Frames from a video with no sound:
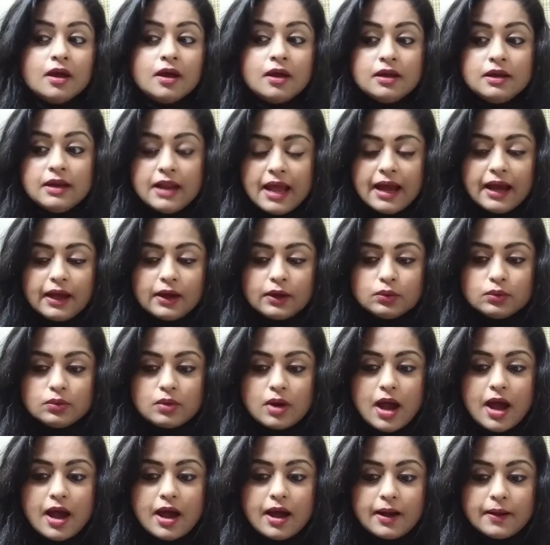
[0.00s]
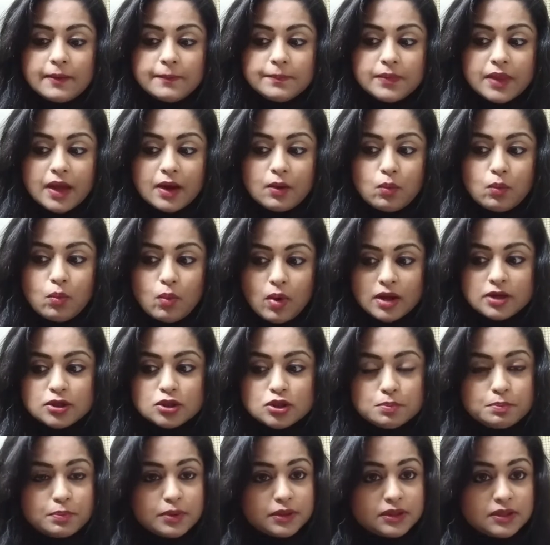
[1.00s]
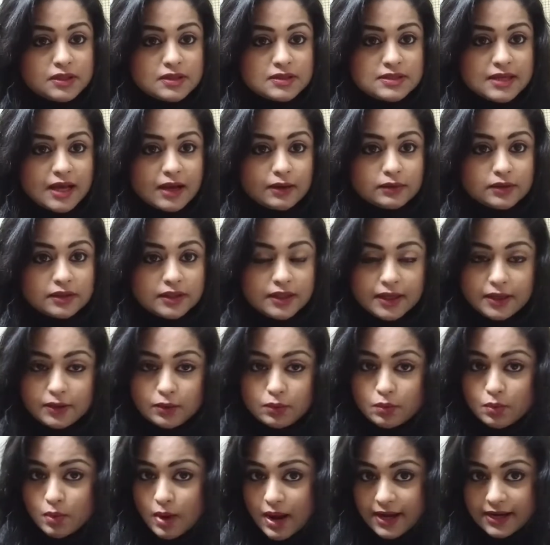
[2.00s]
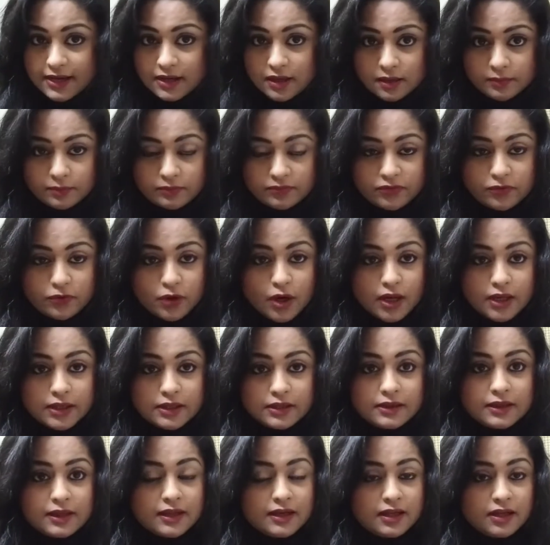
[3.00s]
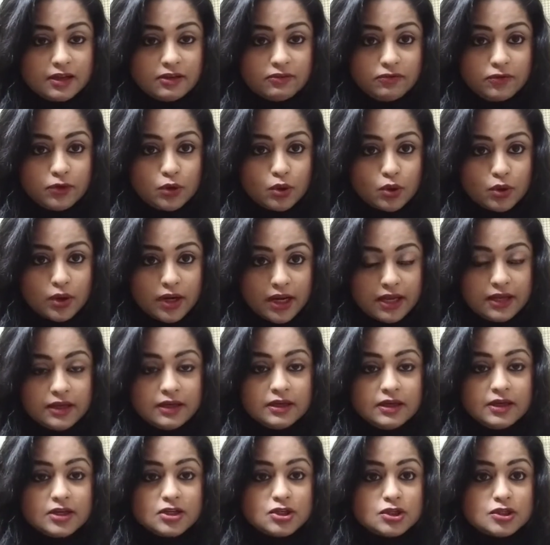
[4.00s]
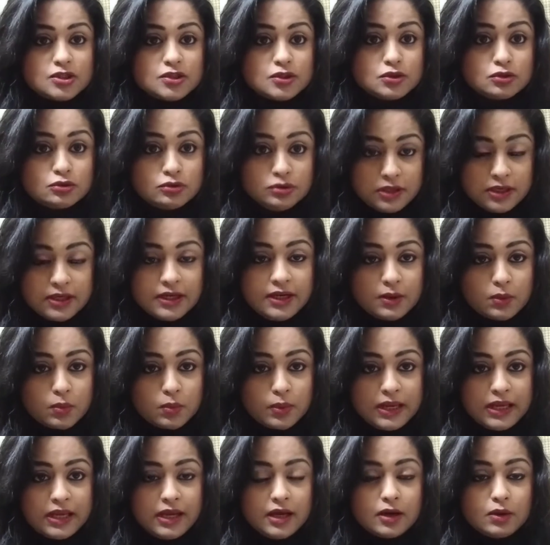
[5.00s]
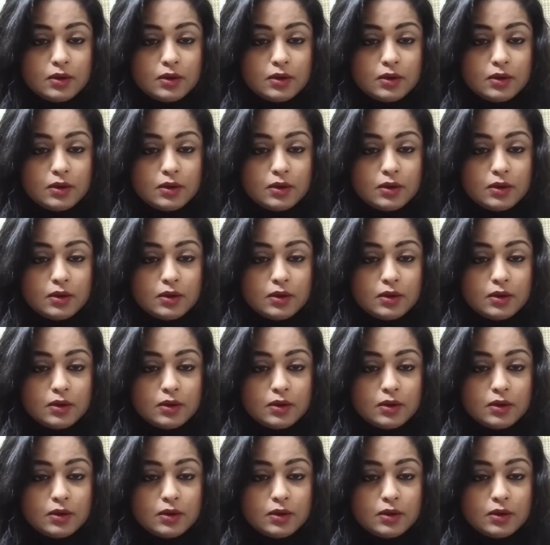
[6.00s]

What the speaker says: Now, I want to put this out there right up front that if your English is really weak,